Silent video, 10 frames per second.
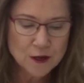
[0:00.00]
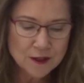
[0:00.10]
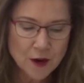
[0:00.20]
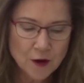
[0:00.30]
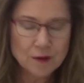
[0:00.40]

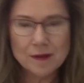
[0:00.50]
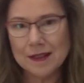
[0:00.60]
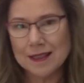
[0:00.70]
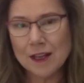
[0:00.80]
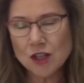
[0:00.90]
So
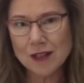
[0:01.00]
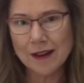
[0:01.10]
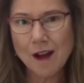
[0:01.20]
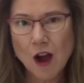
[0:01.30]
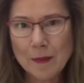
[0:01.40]

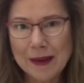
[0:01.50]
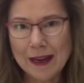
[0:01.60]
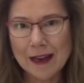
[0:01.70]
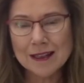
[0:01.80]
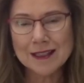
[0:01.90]
essentially, I'm
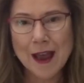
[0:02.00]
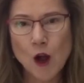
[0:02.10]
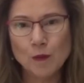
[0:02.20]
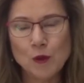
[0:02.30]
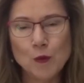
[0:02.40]
here to
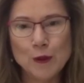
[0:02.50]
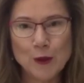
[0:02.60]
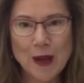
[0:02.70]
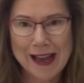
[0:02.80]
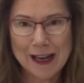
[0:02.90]
help you with
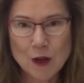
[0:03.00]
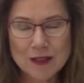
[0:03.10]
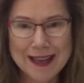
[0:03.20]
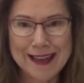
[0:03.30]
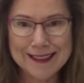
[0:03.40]
your hair
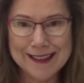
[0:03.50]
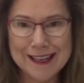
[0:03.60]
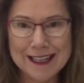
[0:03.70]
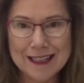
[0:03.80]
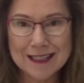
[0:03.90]
loss, hair
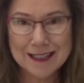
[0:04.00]
thinning, and